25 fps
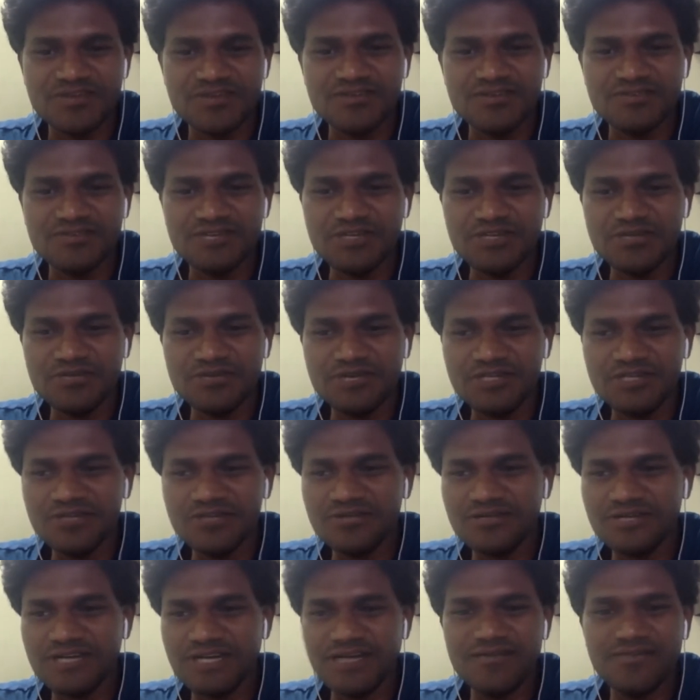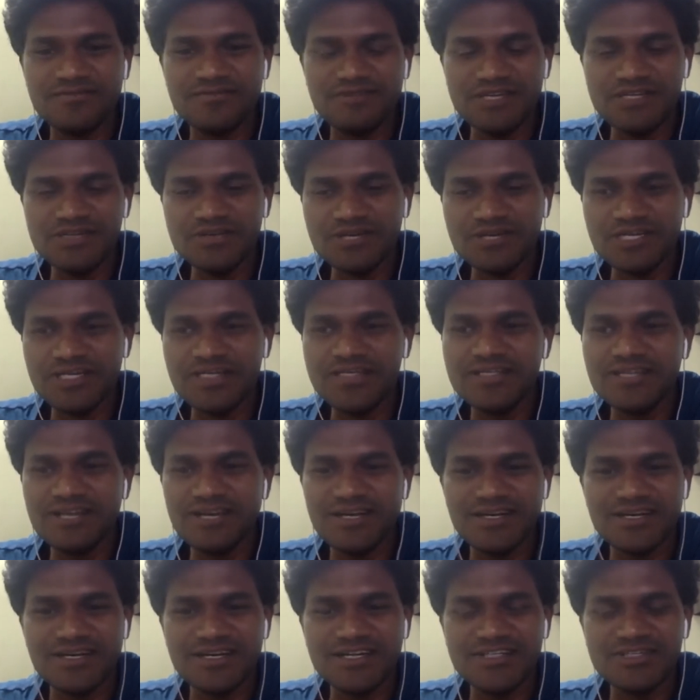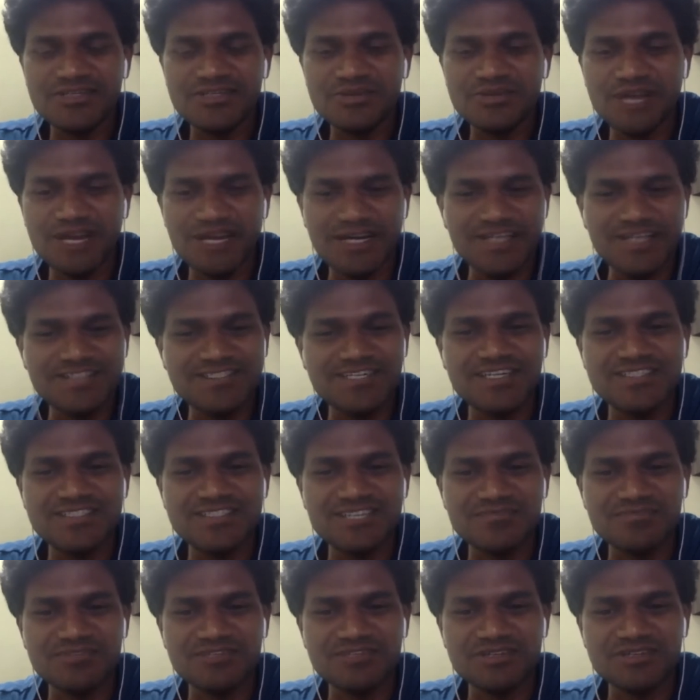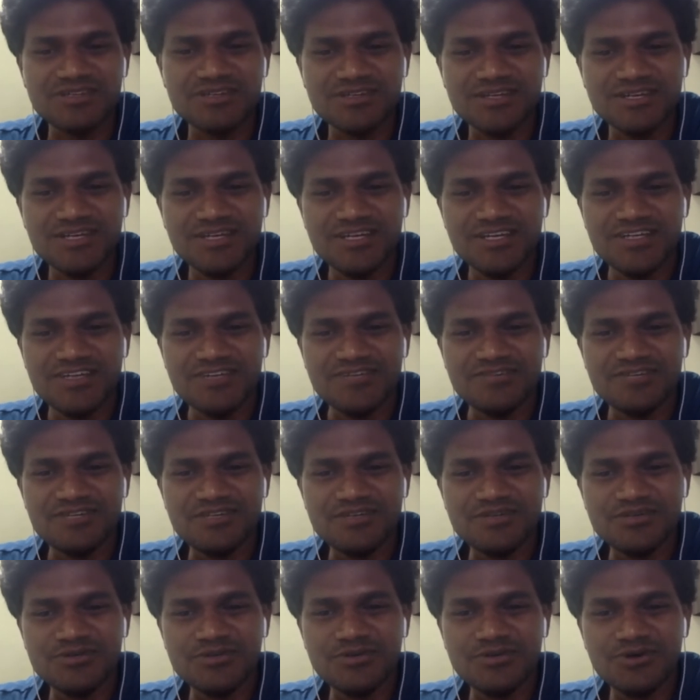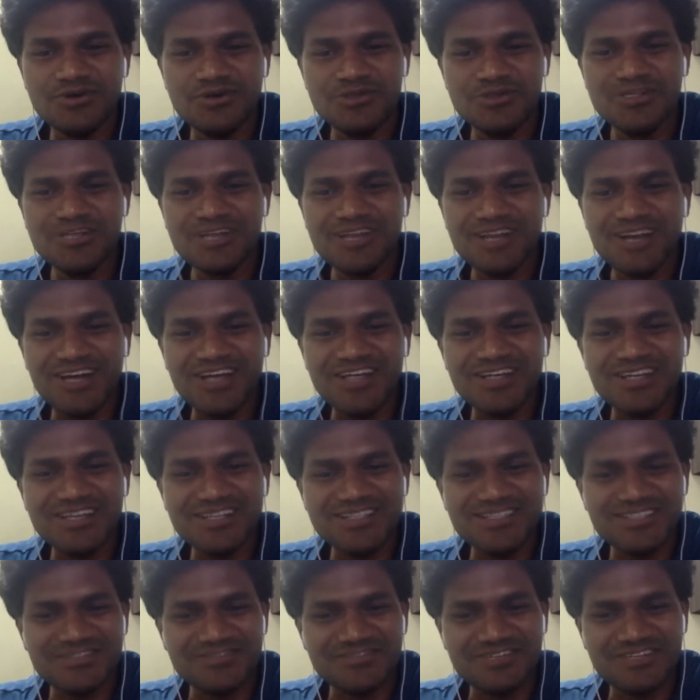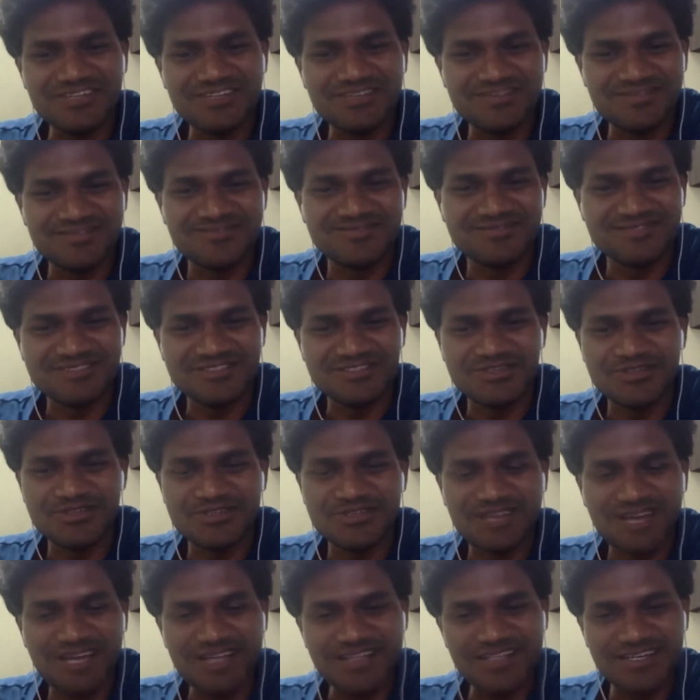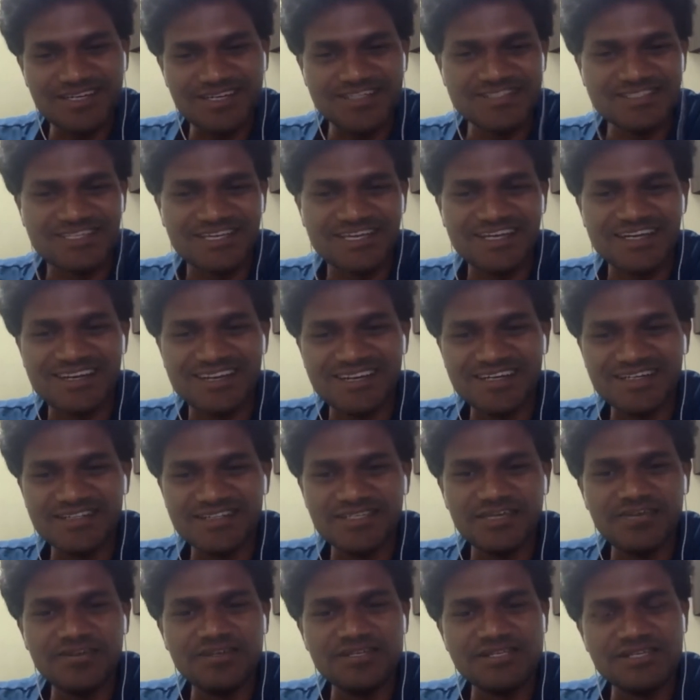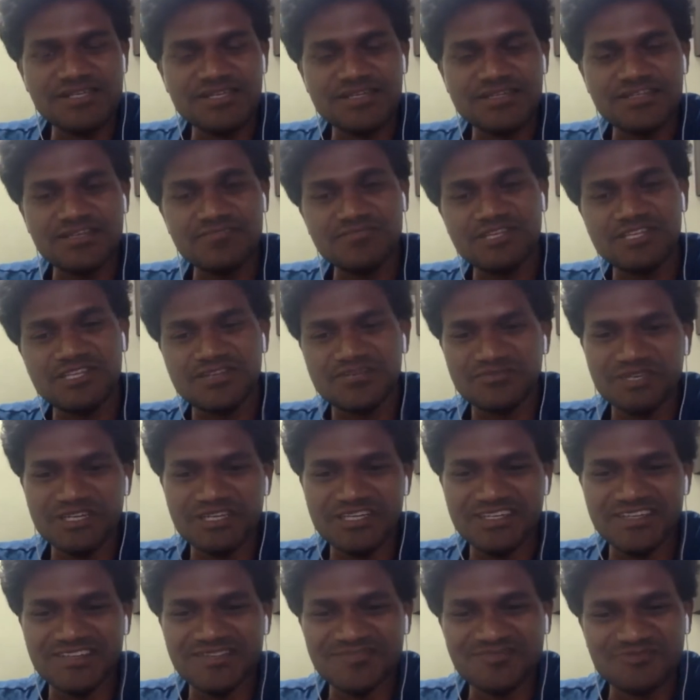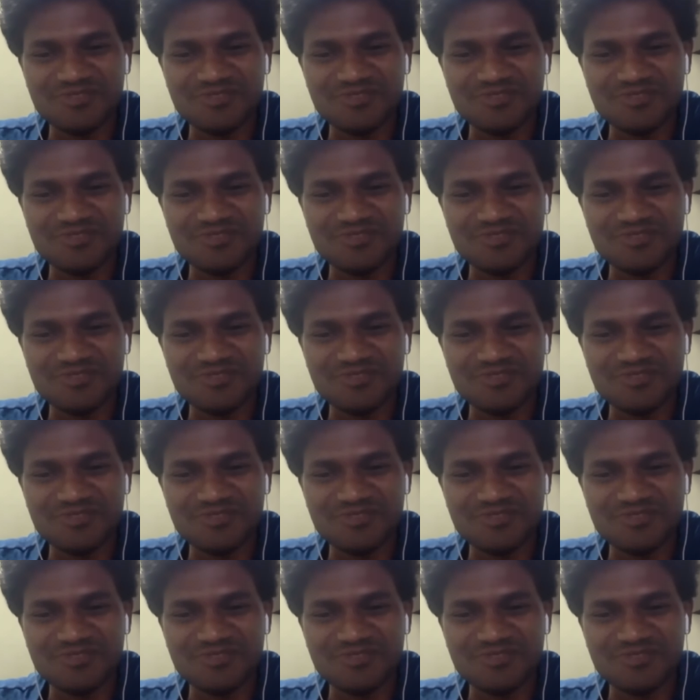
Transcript: When you read that, right, you will understand something. When you go to the lawyer or somewhere, so the other end side, right, they will say some other meaning,